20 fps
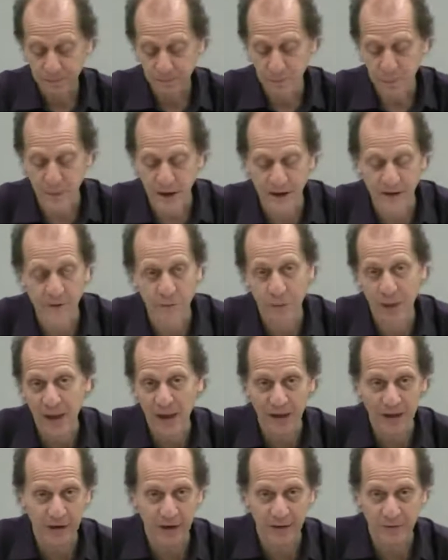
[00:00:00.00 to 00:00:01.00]
I have
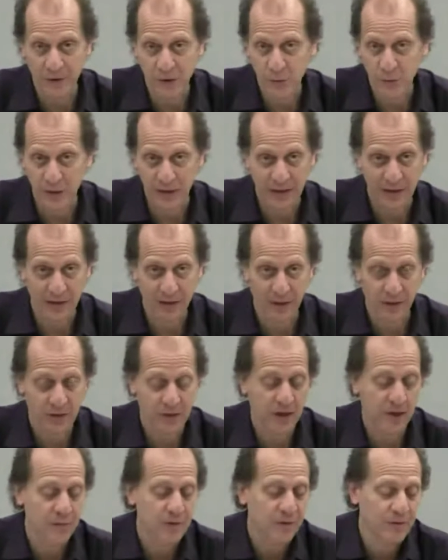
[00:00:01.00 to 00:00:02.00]
pain, I have swelling,
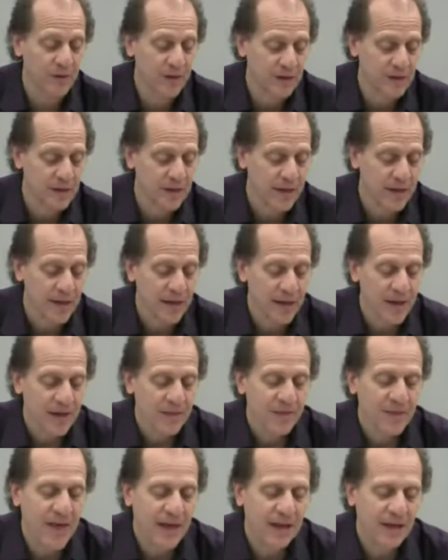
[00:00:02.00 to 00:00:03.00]
those types of things,
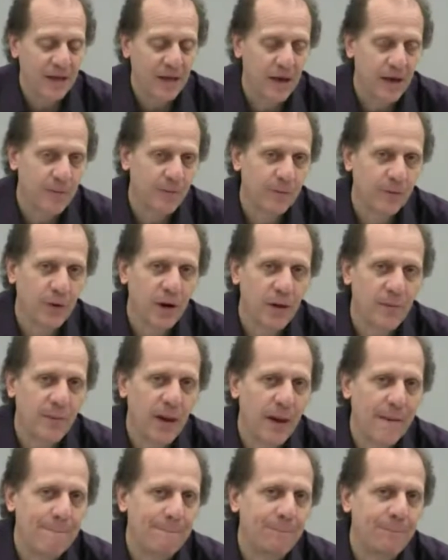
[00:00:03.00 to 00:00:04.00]
that come from
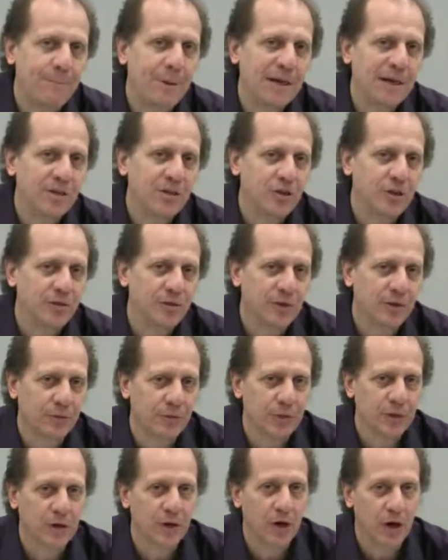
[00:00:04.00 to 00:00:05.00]
a bunch of
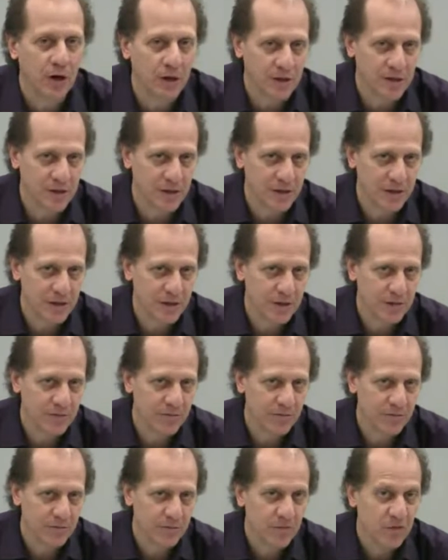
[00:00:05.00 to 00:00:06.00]
different causes.
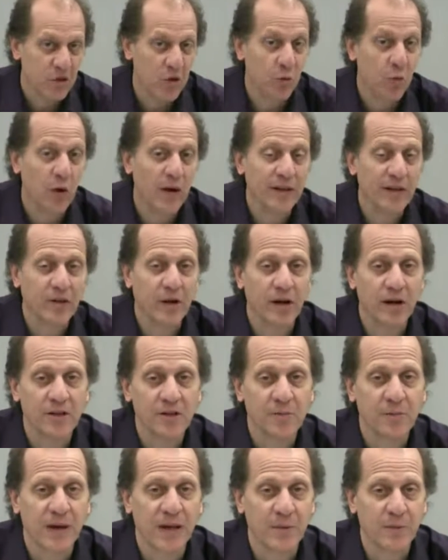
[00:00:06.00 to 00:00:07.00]
So one
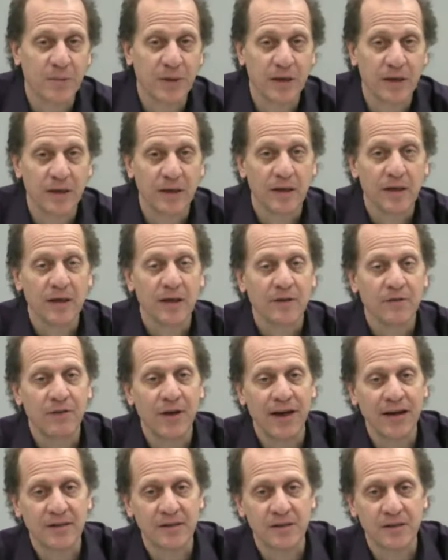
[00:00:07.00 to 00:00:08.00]
cause might be
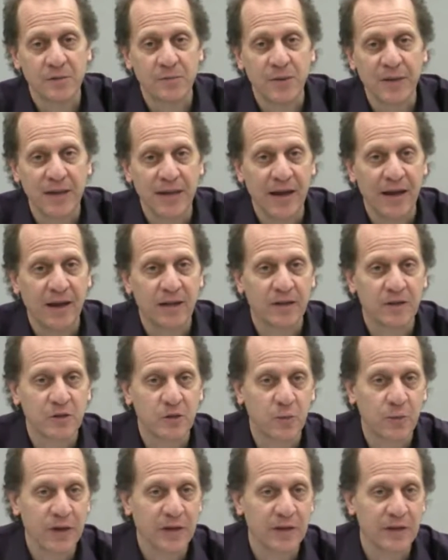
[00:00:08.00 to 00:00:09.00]
vastus
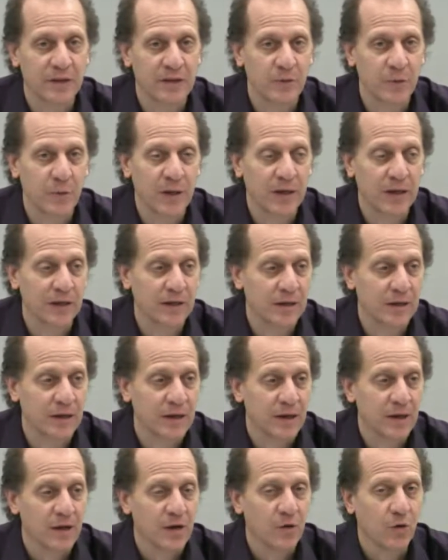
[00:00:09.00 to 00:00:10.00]
medialis weakening.
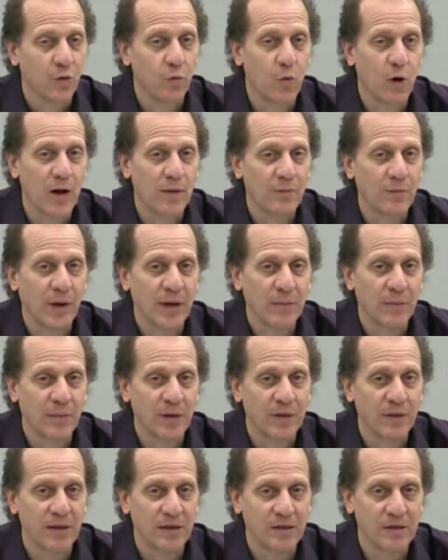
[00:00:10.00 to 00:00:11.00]
One might
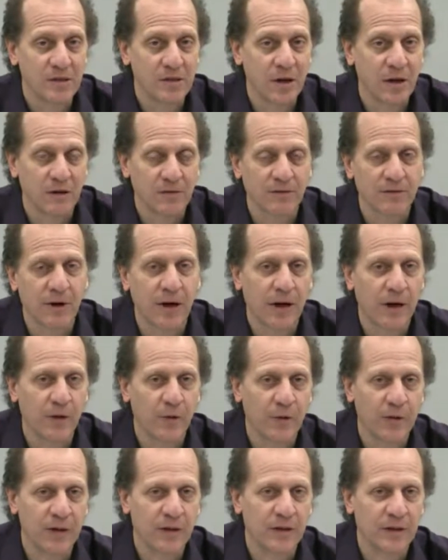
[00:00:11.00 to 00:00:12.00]
be that it's not
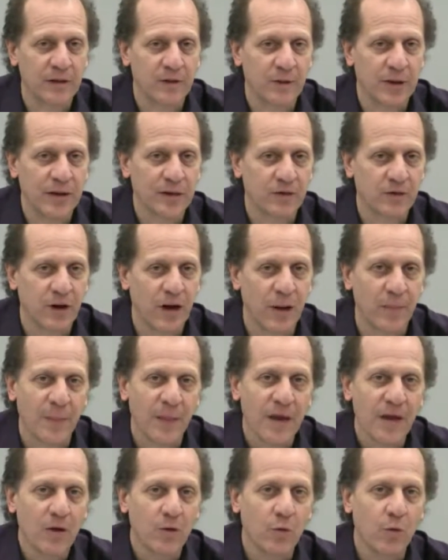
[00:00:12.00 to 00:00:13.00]
firing at the right time.
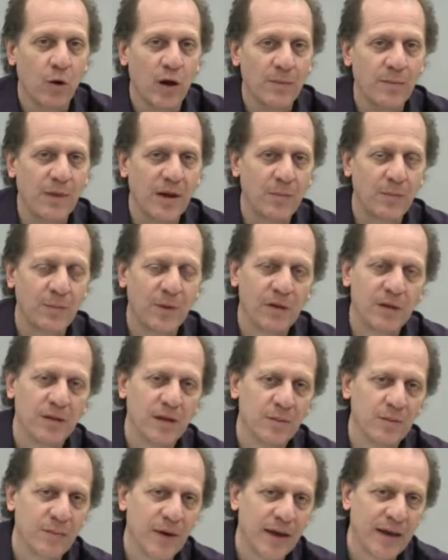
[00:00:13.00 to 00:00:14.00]
One might be
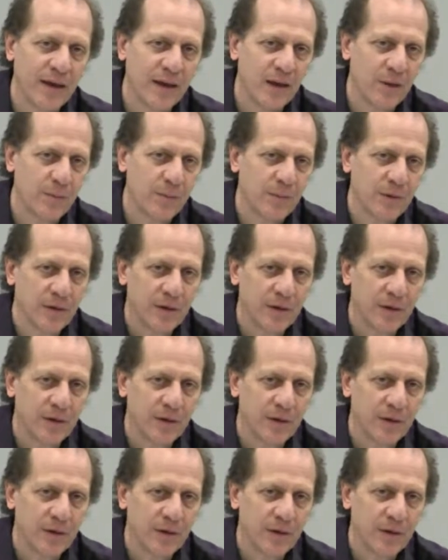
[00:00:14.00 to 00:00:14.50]
that my hip